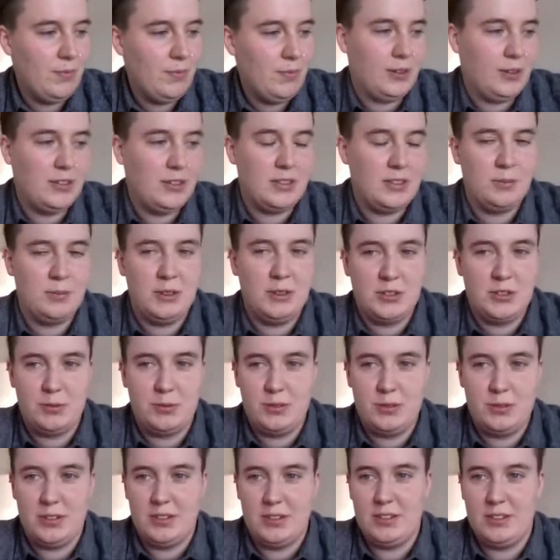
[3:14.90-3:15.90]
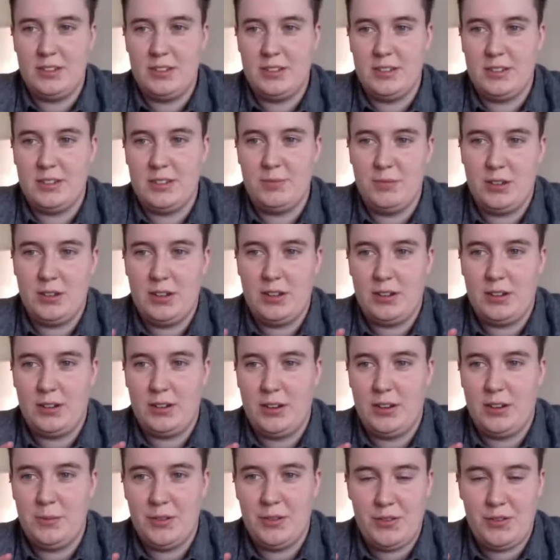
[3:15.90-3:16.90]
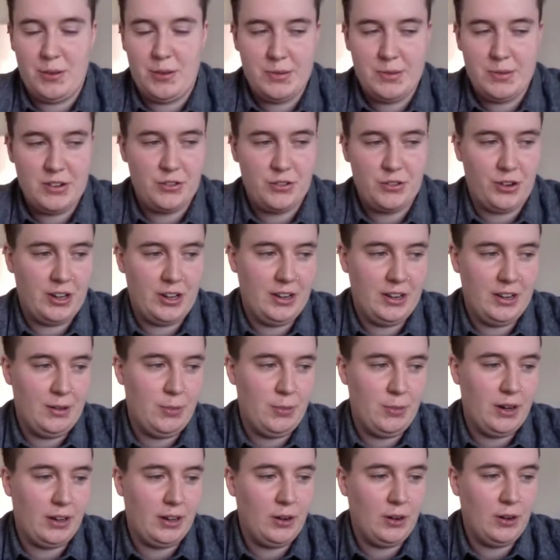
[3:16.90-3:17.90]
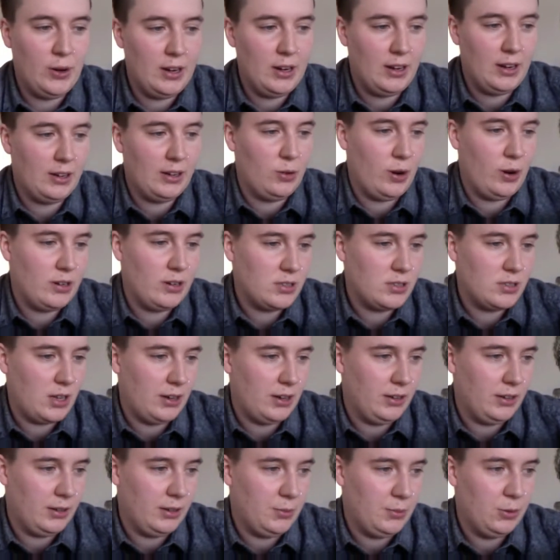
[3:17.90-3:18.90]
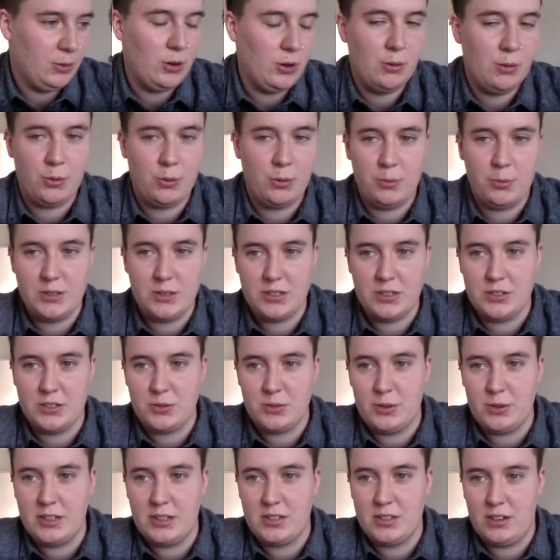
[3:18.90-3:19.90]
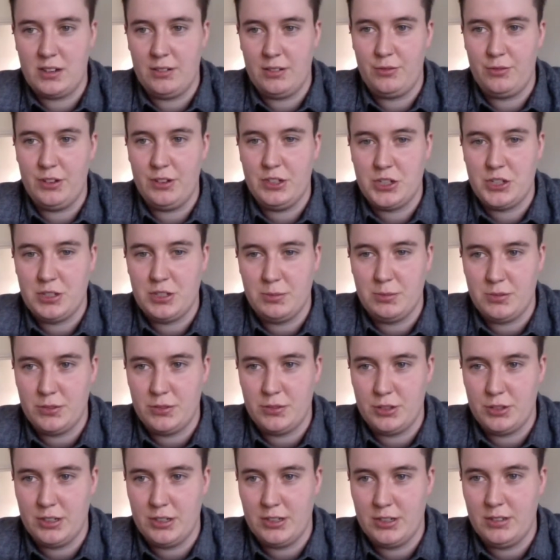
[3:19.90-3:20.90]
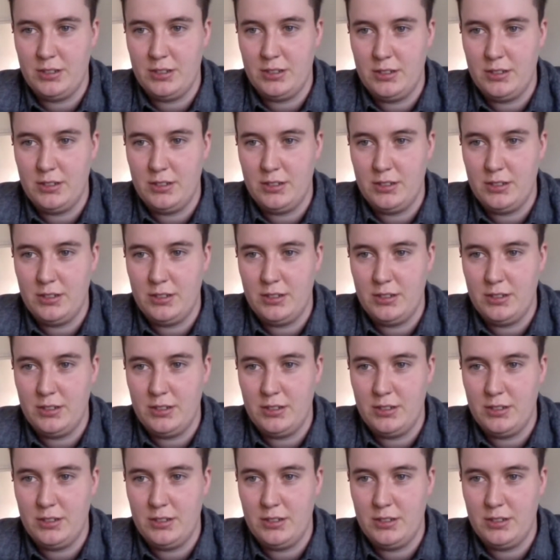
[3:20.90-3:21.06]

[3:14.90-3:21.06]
it's quite a bit of imagery in it, but I quite like where it's going. But what I'll probably do is wait till I finish it before I